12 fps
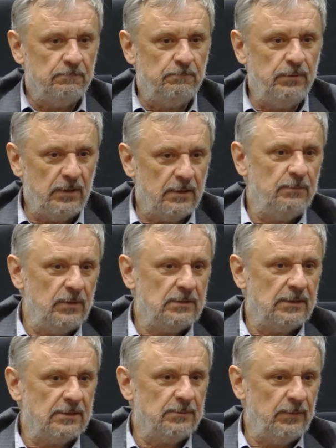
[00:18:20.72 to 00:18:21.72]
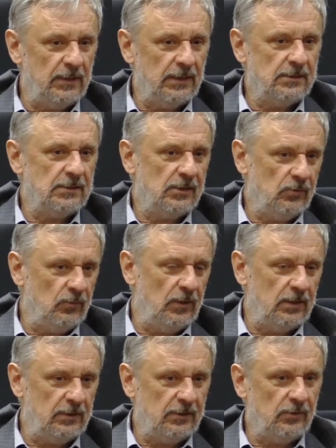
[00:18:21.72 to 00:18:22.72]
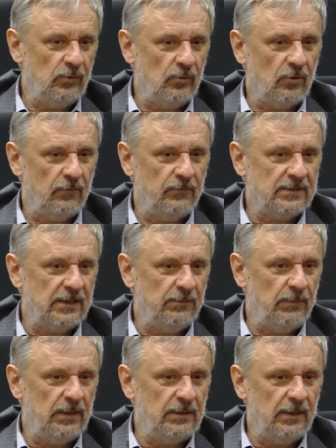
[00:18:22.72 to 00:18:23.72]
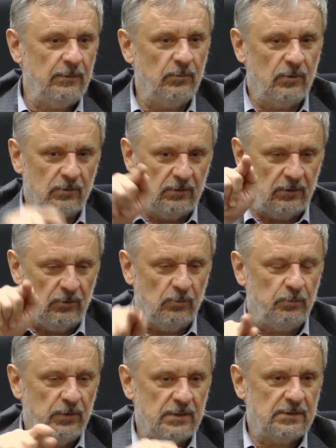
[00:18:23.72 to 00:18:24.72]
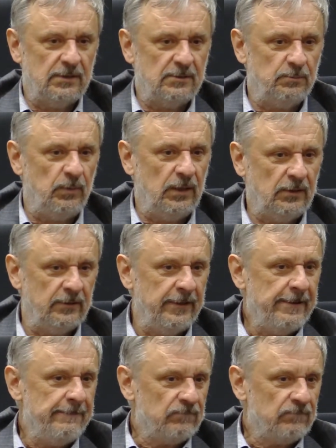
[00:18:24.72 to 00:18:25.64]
big business manager, you enter your office on Monday morning, you press this button,